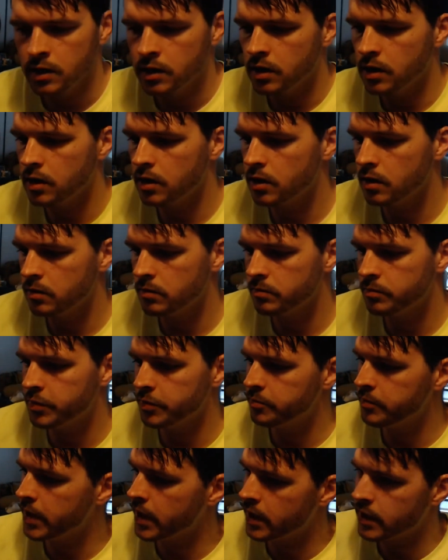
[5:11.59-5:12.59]

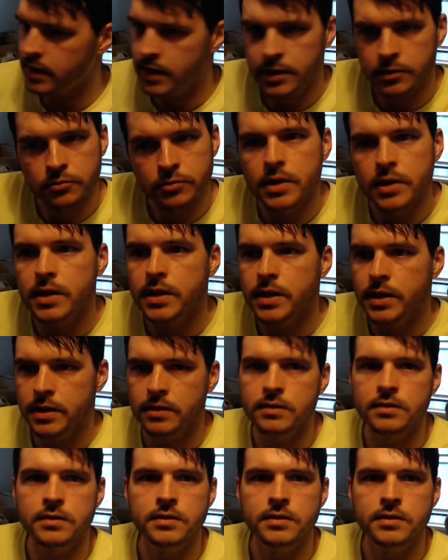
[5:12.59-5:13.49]
But man, he really